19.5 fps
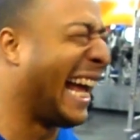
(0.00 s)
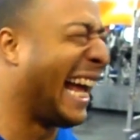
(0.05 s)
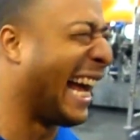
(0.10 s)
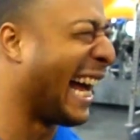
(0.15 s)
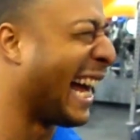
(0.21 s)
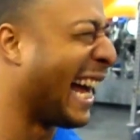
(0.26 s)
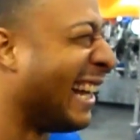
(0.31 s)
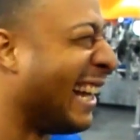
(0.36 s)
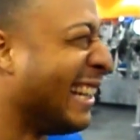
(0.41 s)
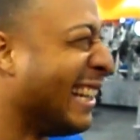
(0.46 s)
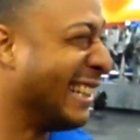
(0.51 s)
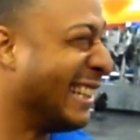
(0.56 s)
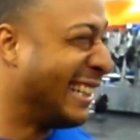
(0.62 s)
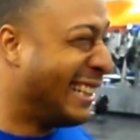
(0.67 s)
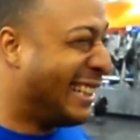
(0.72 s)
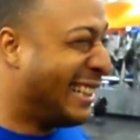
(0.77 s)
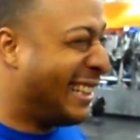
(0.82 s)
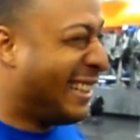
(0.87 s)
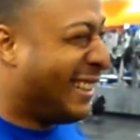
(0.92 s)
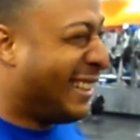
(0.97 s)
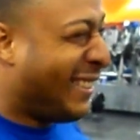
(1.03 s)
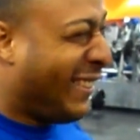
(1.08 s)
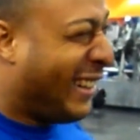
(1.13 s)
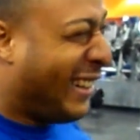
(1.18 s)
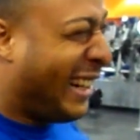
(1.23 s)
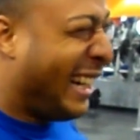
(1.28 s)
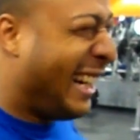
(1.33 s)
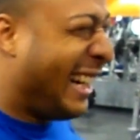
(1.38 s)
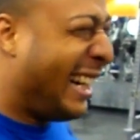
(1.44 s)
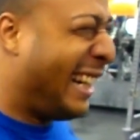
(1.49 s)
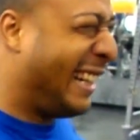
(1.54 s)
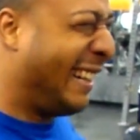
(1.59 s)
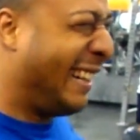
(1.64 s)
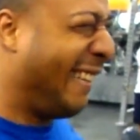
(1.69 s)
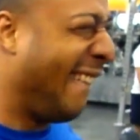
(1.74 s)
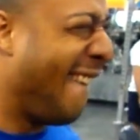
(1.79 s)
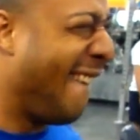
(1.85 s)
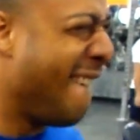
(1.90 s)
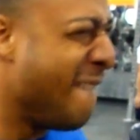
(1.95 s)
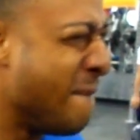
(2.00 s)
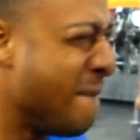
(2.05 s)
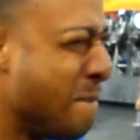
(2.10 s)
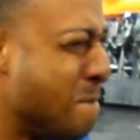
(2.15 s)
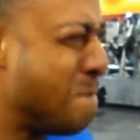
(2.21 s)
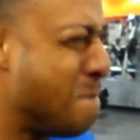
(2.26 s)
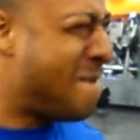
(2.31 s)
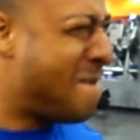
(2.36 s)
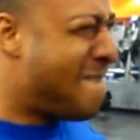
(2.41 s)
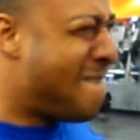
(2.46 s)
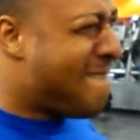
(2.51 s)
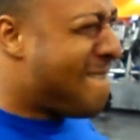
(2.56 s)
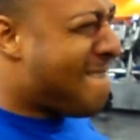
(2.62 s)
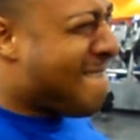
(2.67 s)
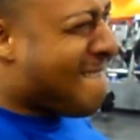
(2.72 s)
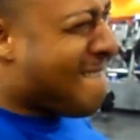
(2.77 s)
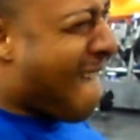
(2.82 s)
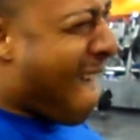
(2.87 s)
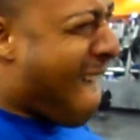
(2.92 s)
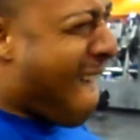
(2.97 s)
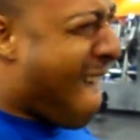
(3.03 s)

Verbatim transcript: Get on up there, right? Get on up there like Big Mike Cats,